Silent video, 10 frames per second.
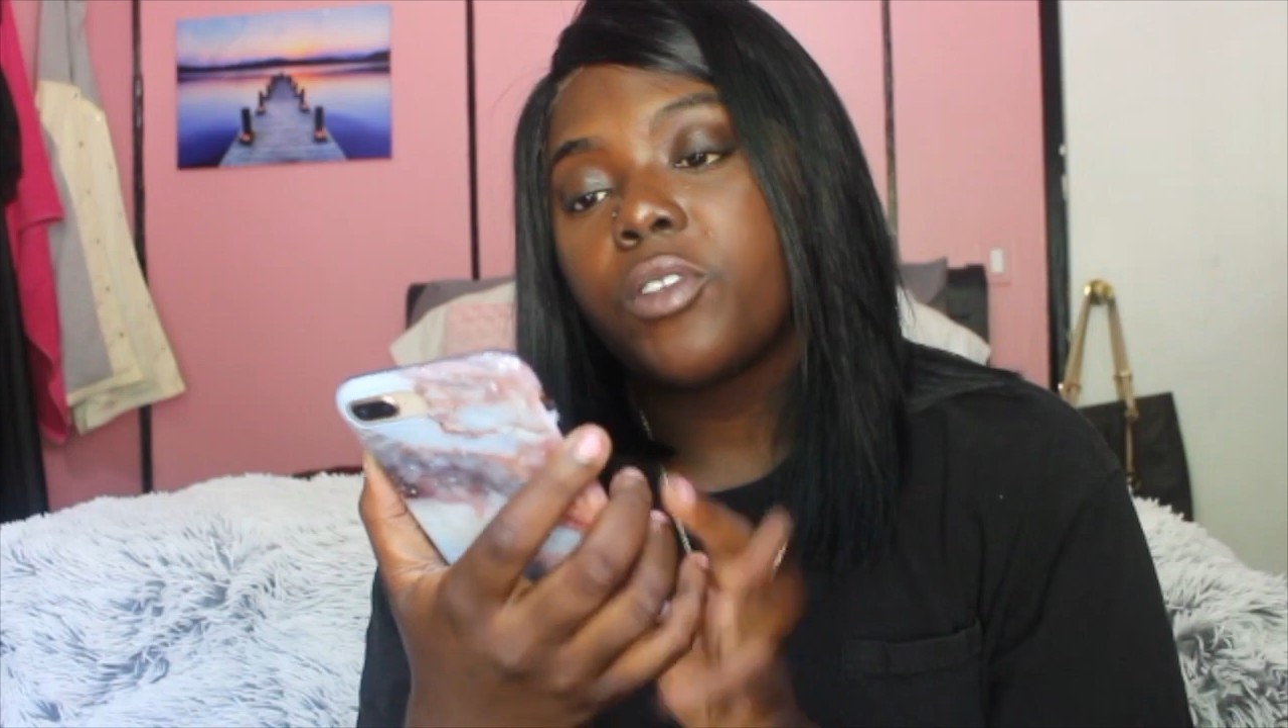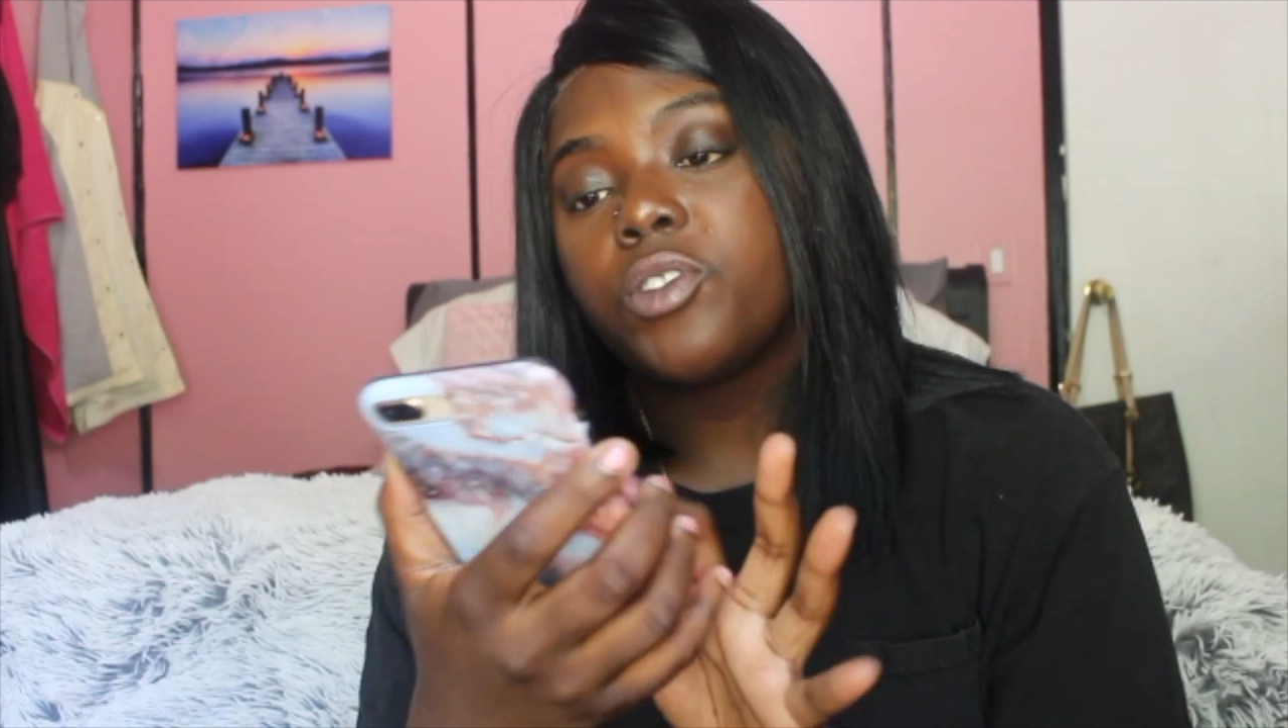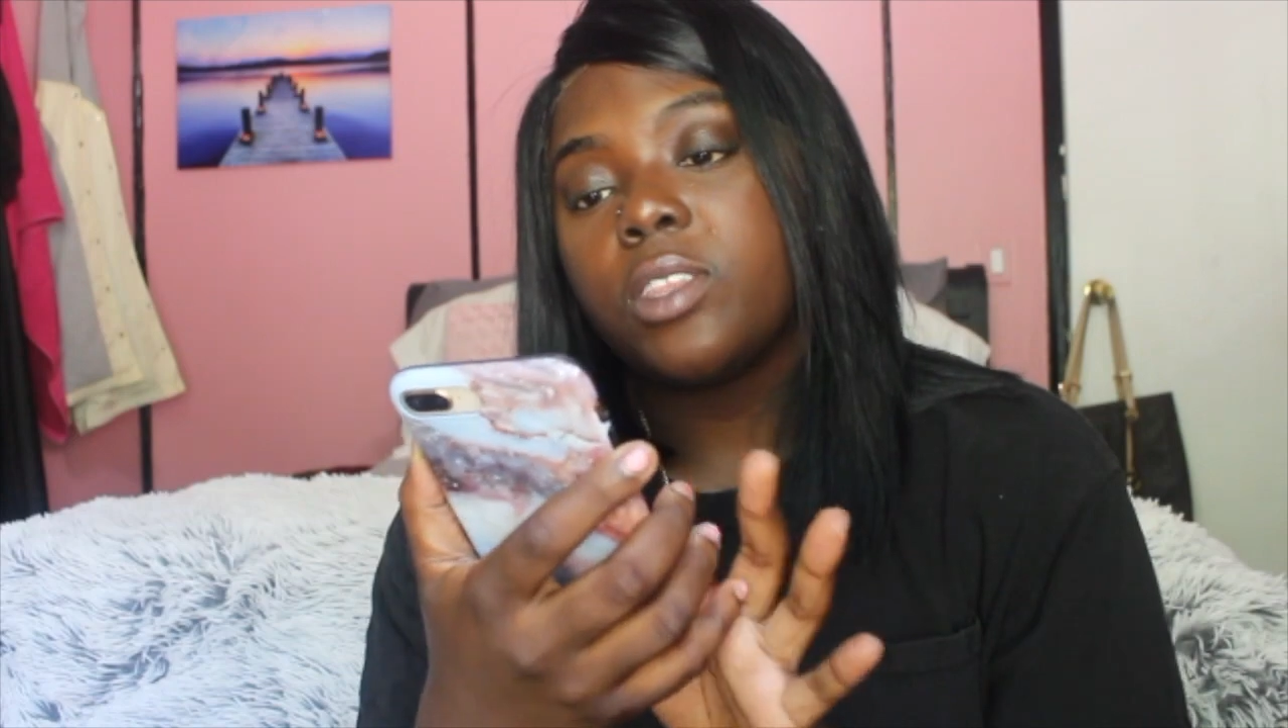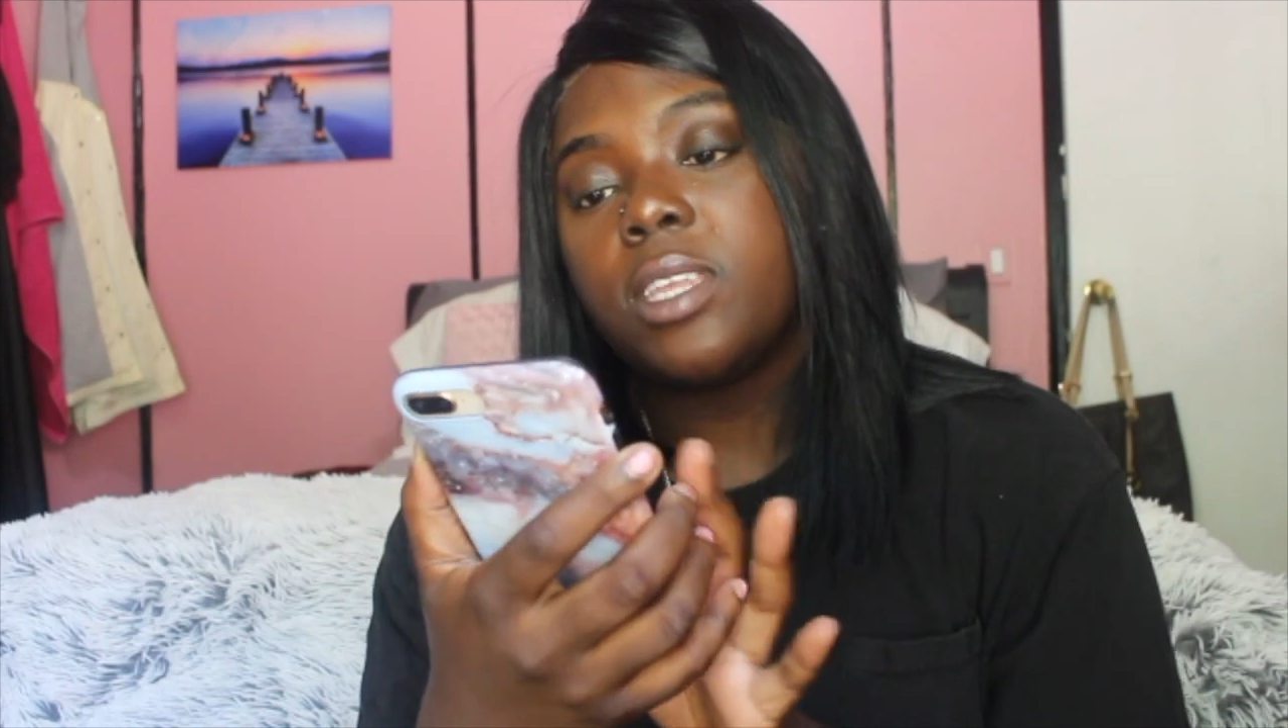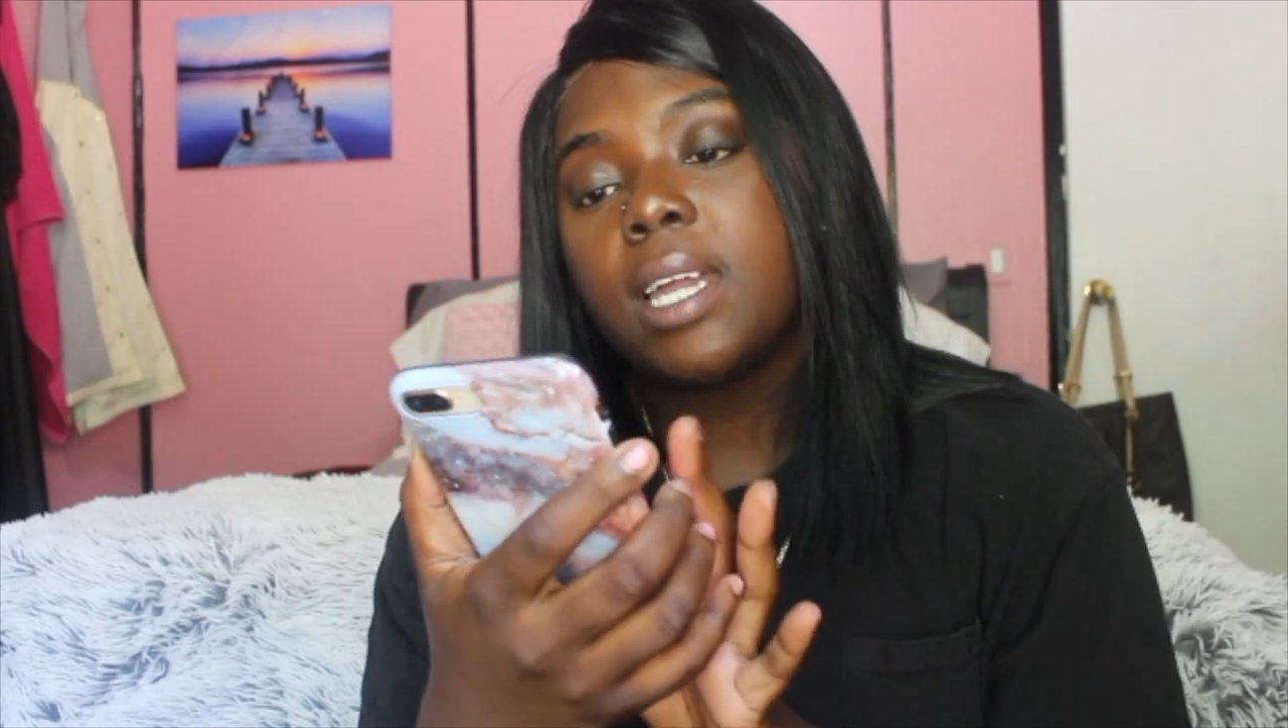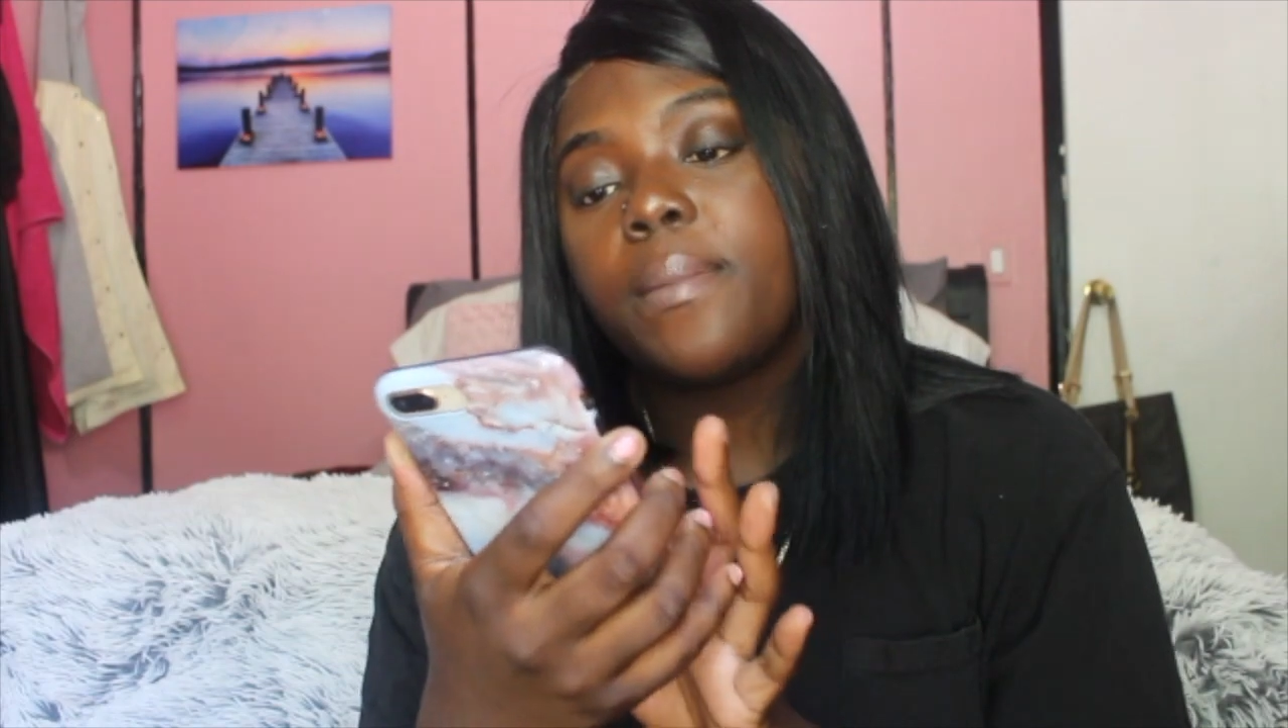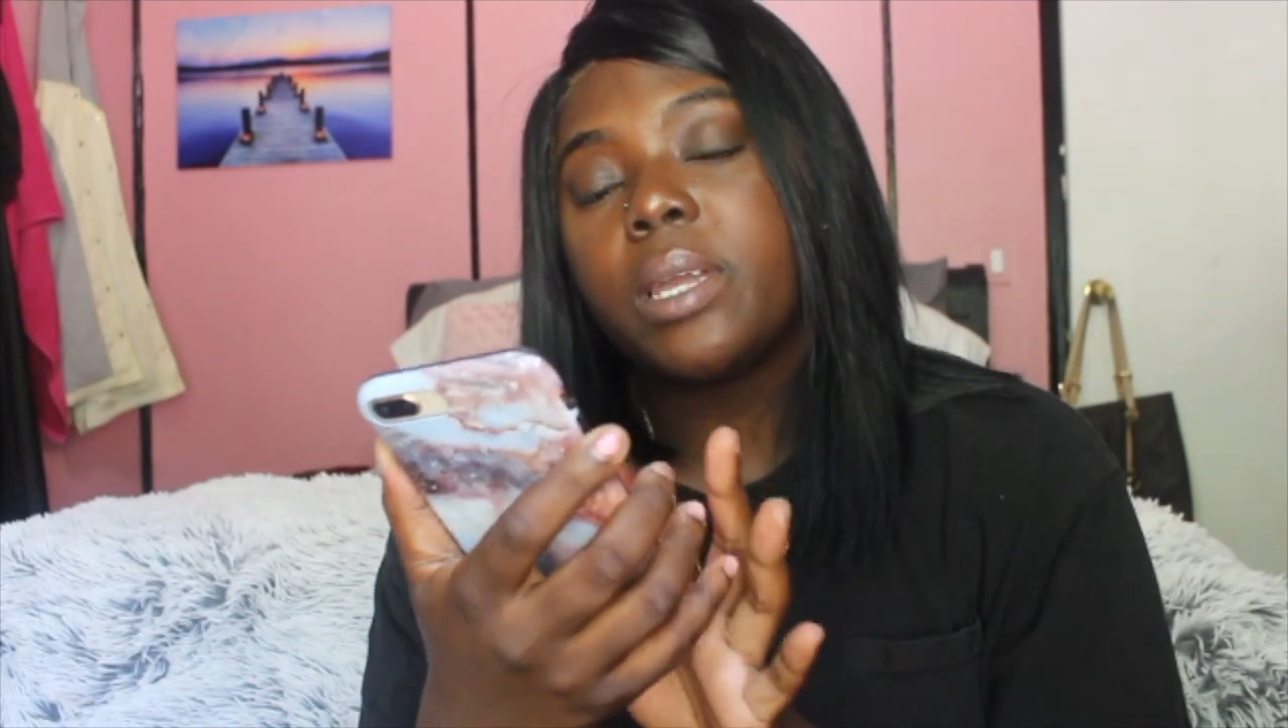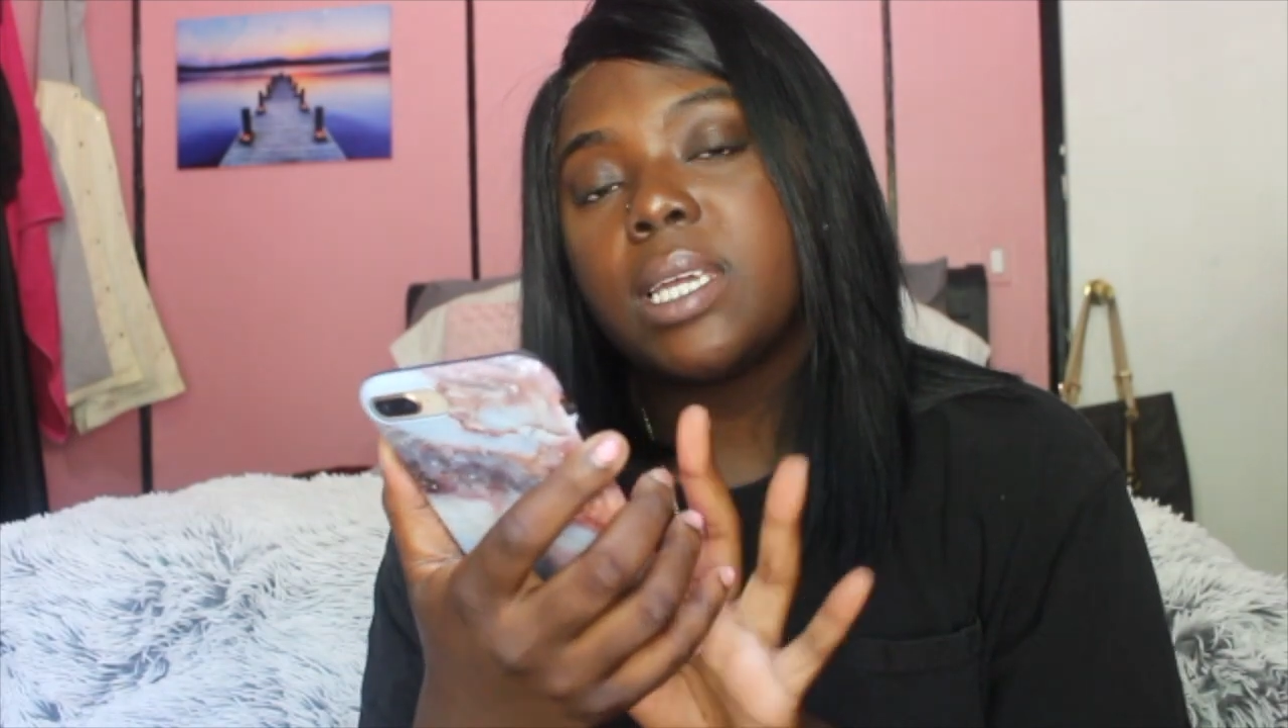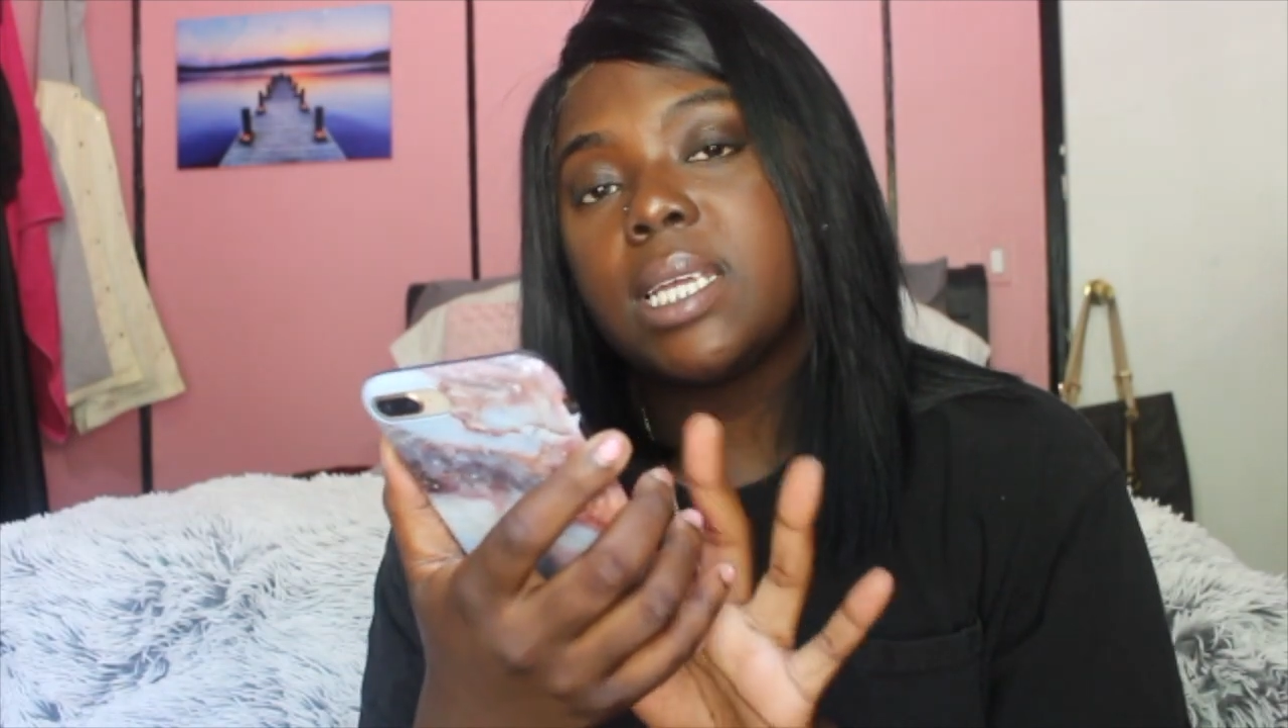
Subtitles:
So I think I'm going